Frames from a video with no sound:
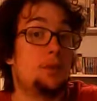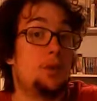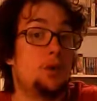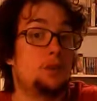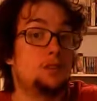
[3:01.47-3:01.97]

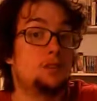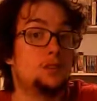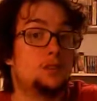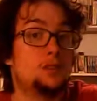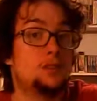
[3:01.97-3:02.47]
World.
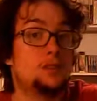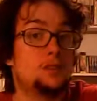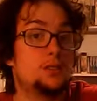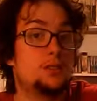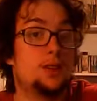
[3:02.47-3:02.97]

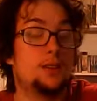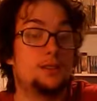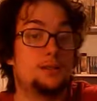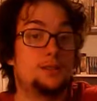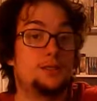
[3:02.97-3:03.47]
No,
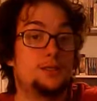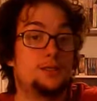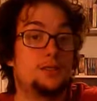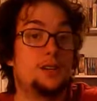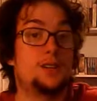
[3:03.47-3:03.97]

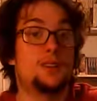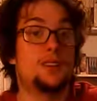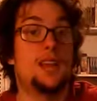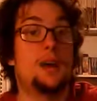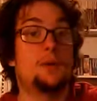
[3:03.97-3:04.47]
I don't
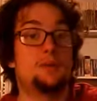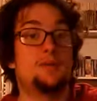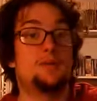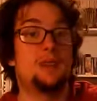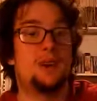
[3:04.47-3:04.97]
think that would
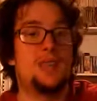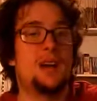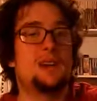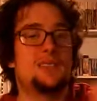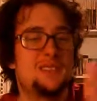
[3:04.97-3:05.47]
be fun.
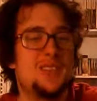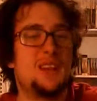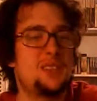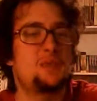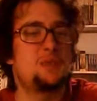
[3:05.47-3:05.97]
That
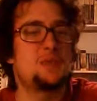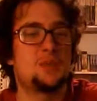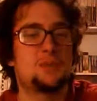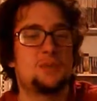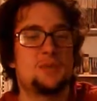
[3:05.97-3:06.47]

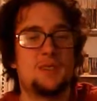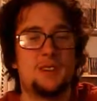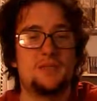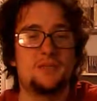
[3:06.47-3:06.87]
would be fun.